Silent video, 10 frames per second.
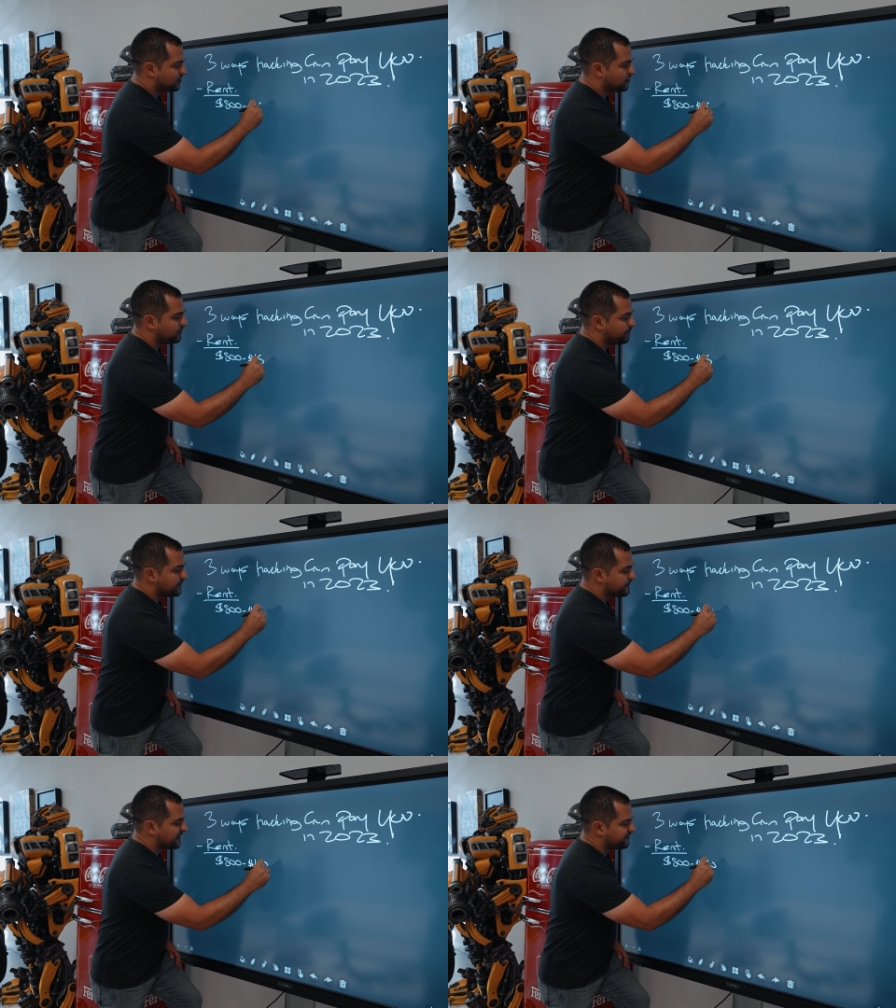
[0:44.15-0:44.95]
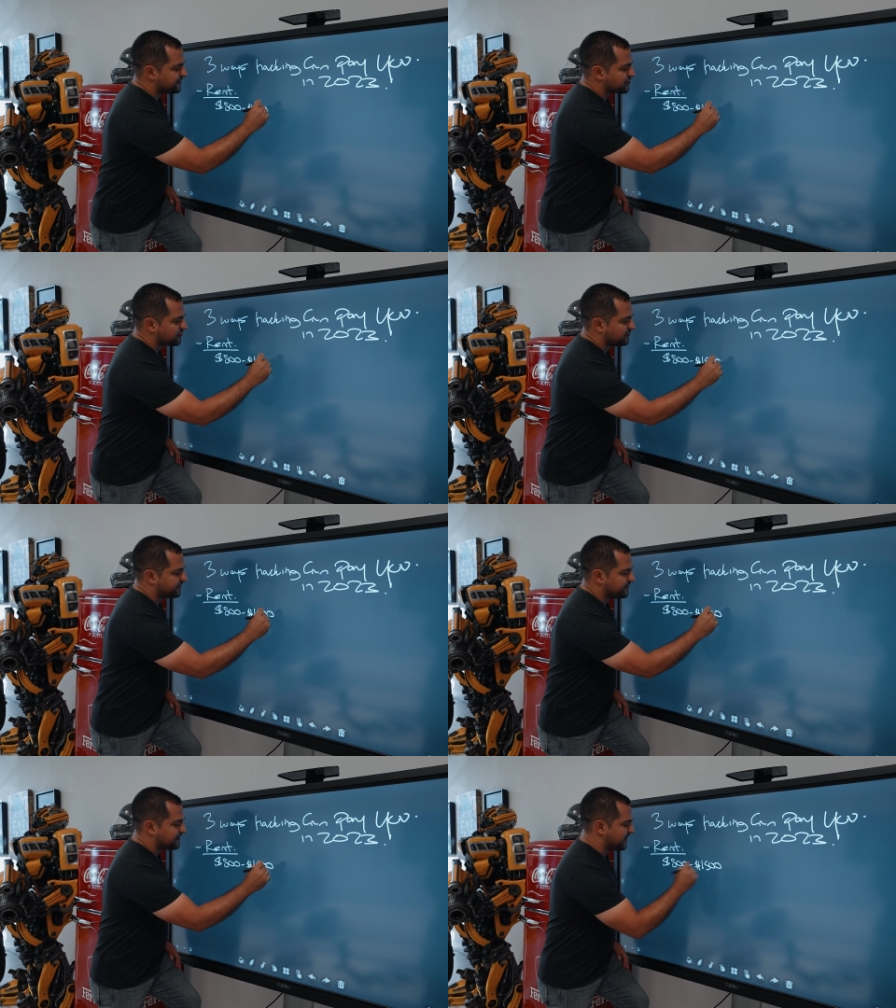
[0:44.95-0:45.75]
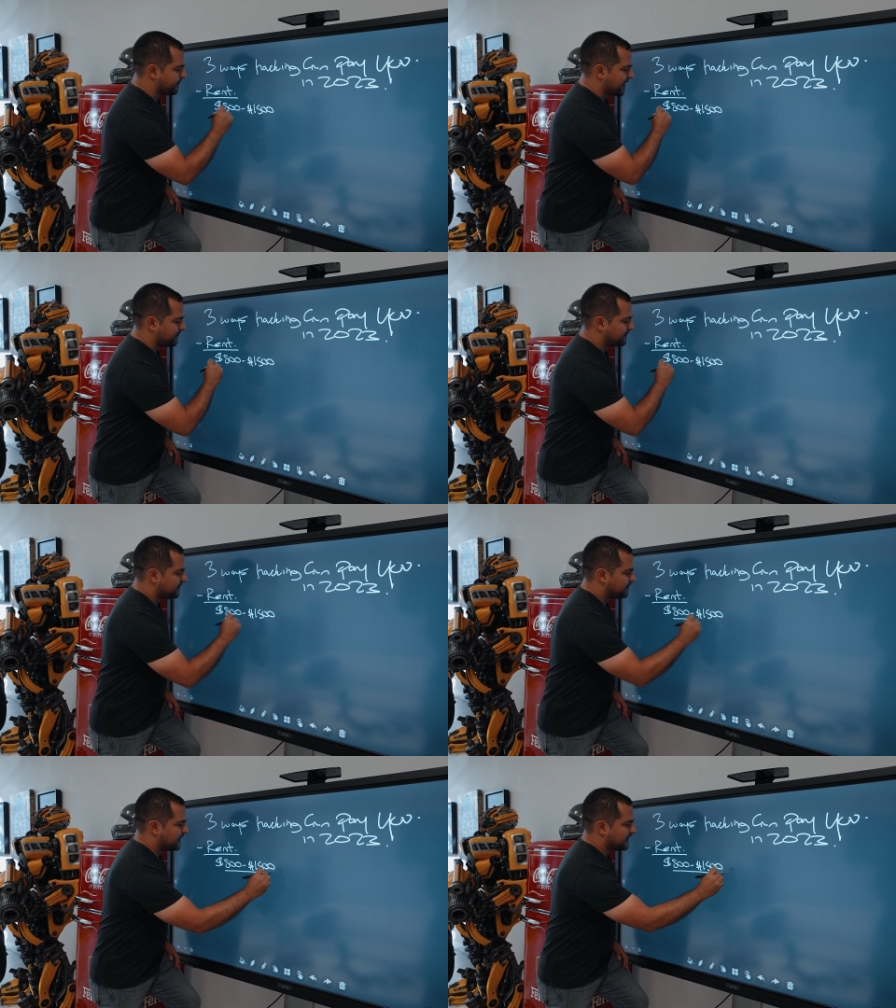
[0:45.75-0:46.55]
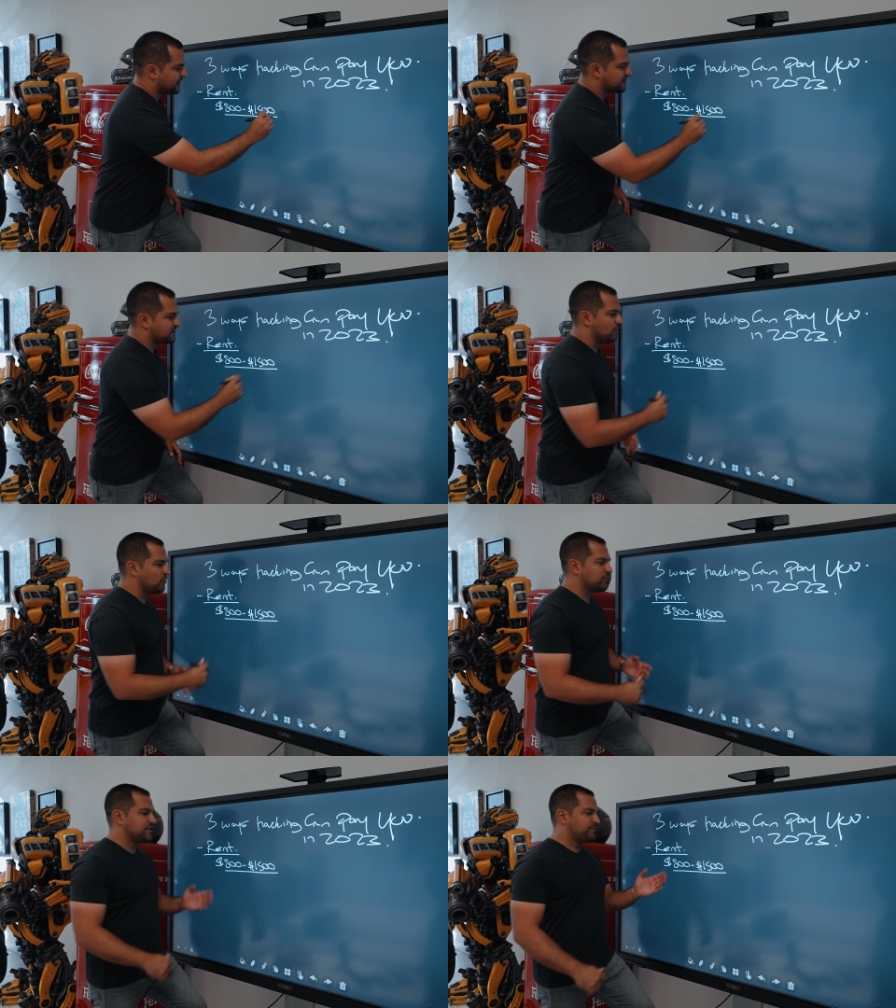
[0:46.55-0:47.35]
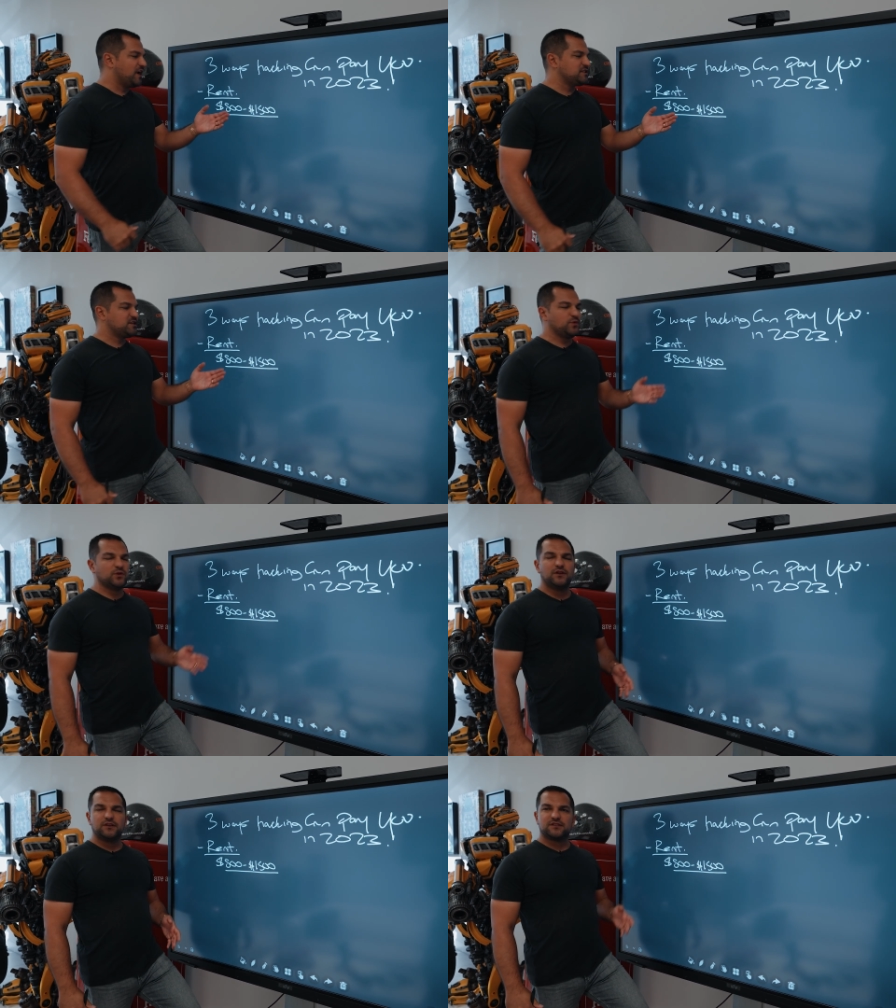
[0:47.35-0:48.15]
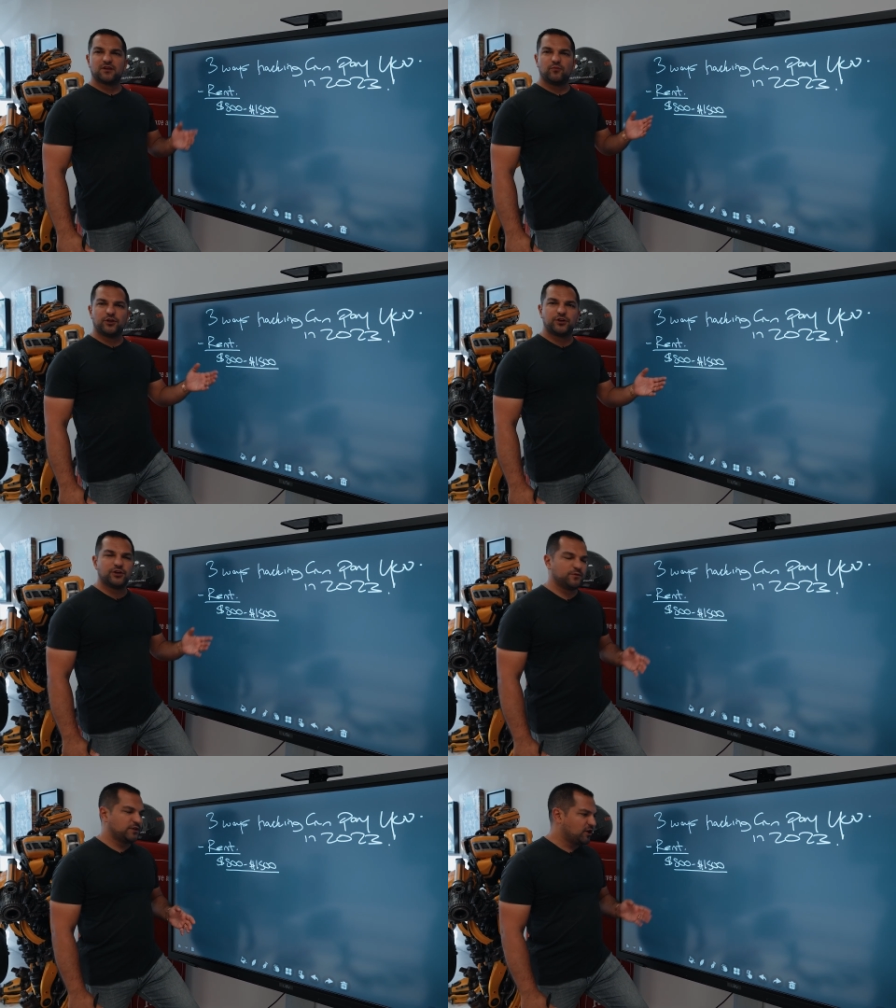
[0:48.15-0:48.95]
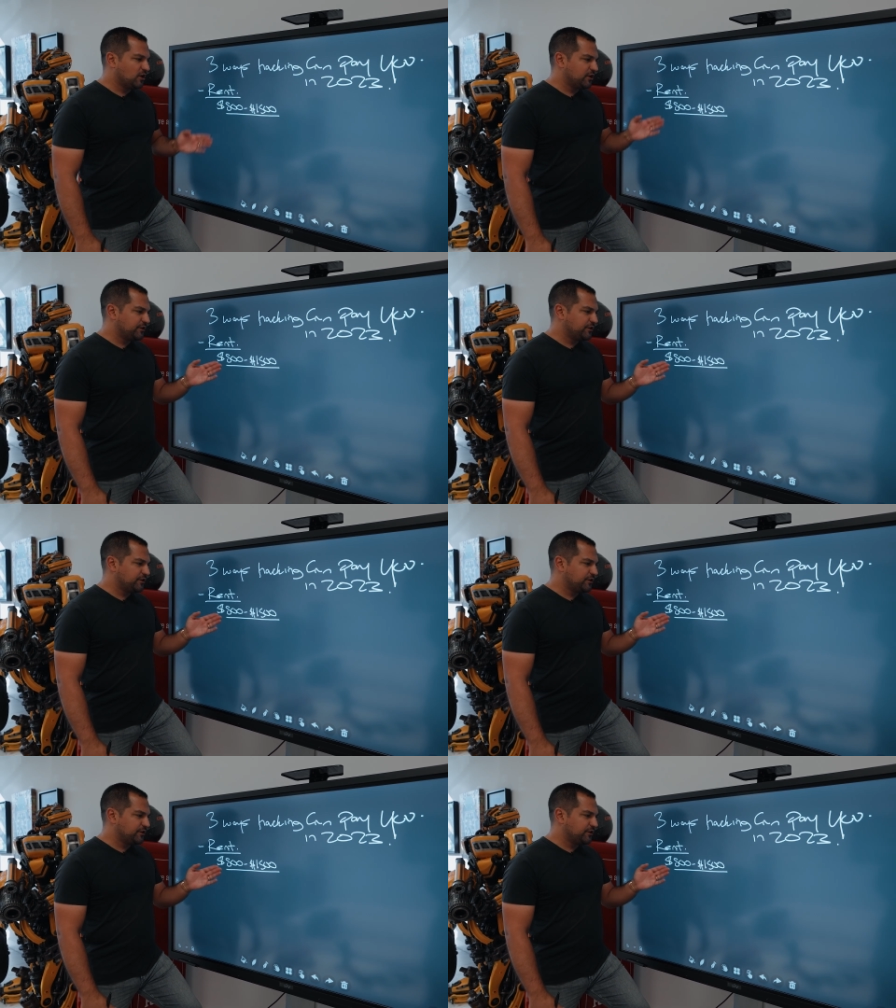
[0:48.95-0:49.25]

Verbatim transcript: could be beneficial if you think about like someone responsible, someone good with the car.